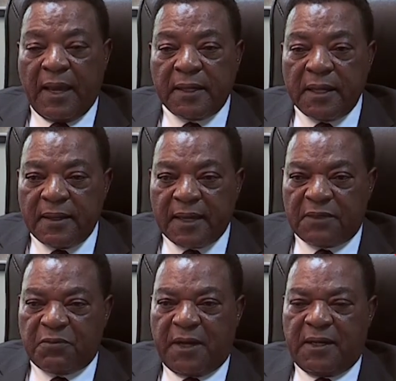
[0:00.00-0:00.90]
And in
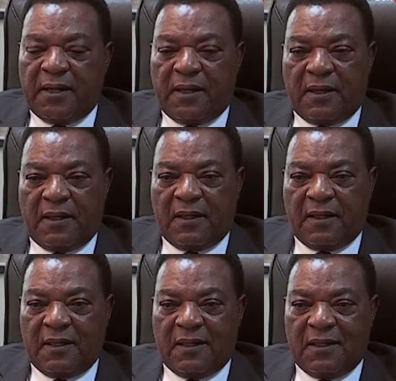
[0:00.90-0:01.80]
that 1 year,
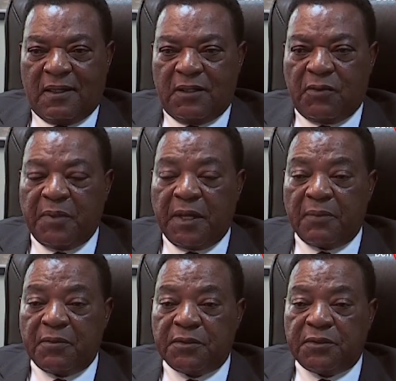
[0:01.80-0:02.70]
to be
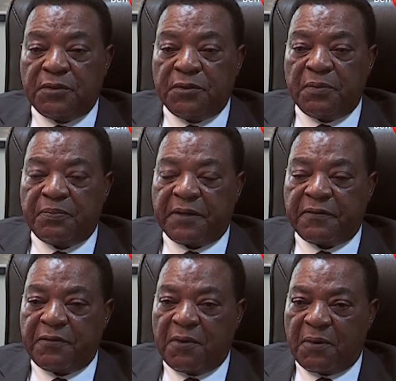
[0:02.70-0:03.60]
able to
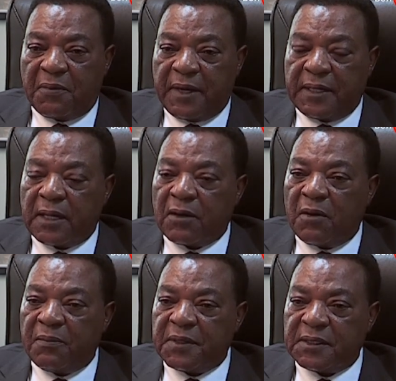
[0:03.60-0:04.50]
perform and
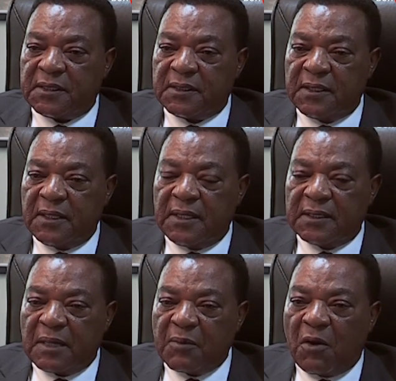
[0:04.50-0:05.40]
accomplish
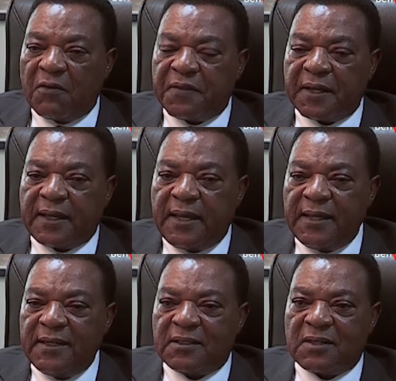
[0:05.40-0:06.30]
some of the
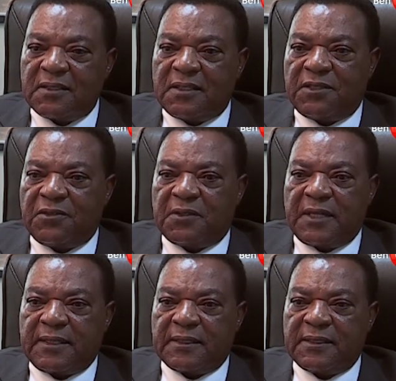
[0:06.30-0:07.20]
key transitional
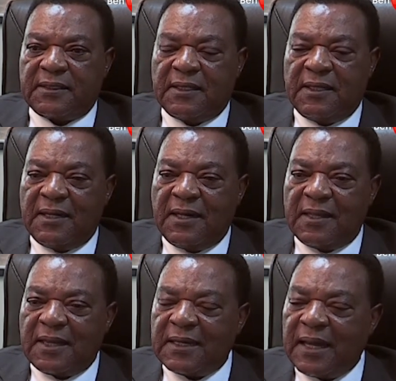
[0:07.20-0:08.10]
tasks
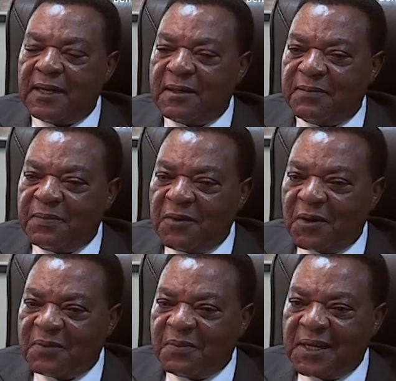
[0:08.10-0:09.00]
that had
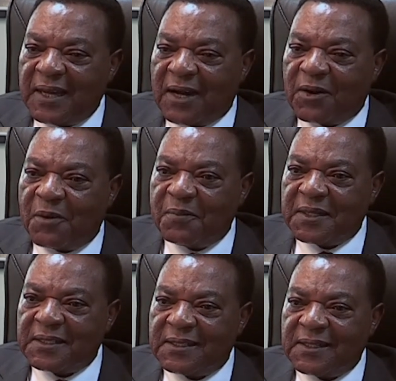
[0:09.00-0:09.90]
not been
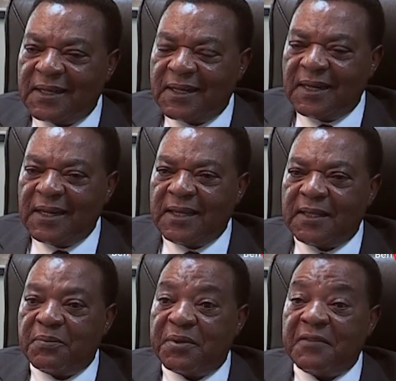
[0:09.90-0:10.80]
accomplished
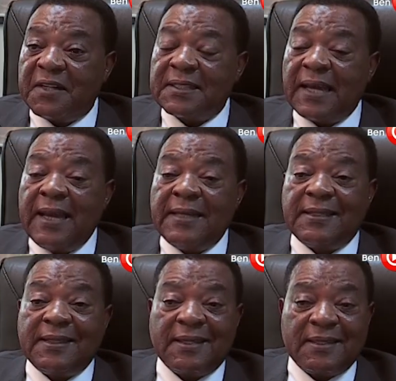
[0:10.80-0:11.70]
in the previous 8